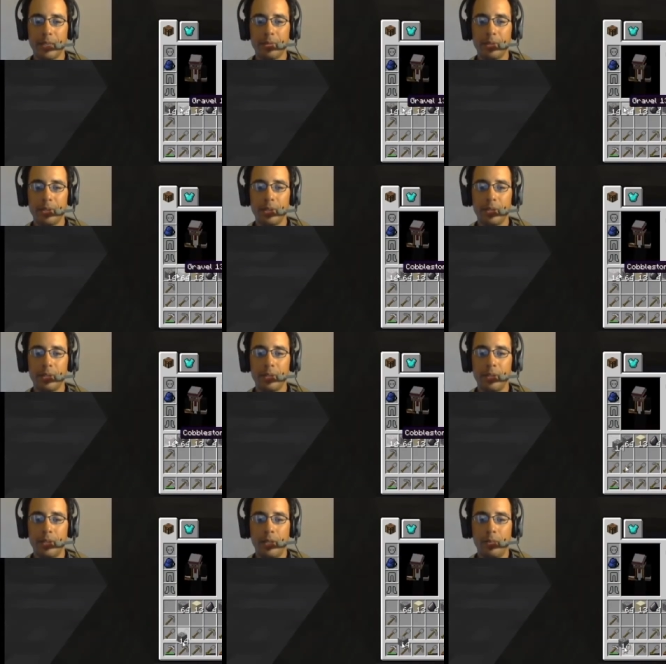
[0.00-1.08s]
Okay, I'm going to
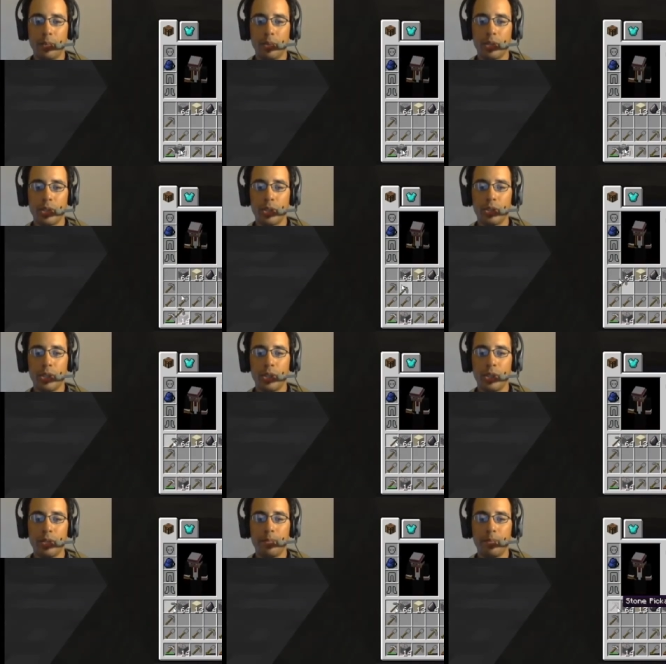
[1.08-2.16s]
need... Put that